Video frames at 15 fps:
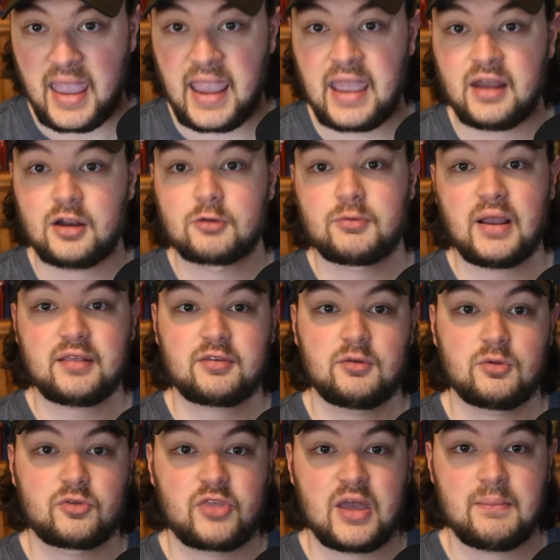Anna
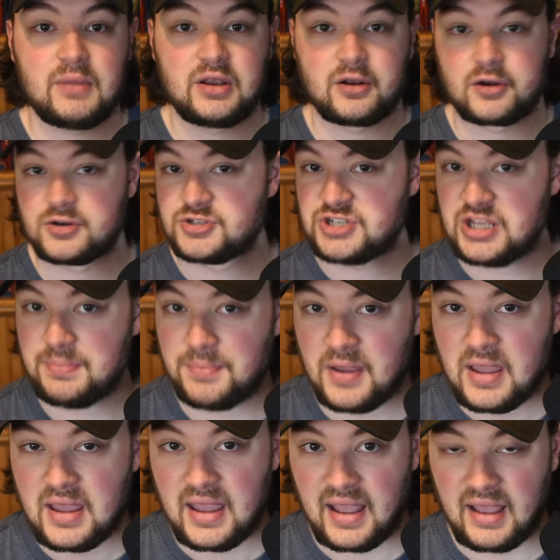rescues them in her Jeep,
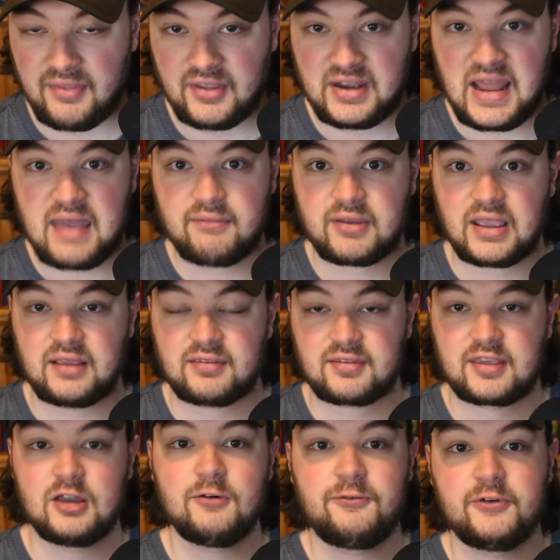and they navigate
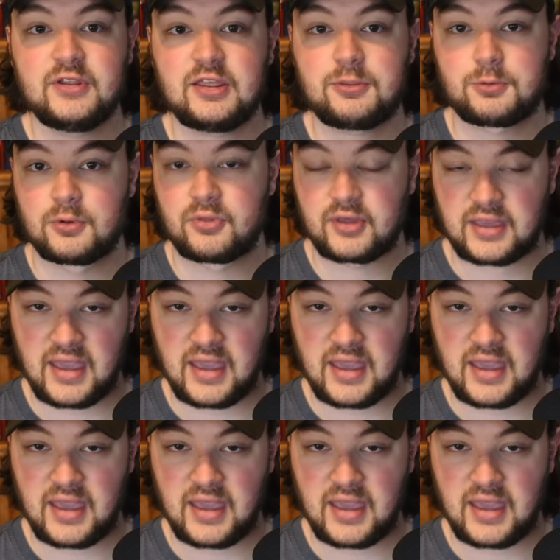skillfully through the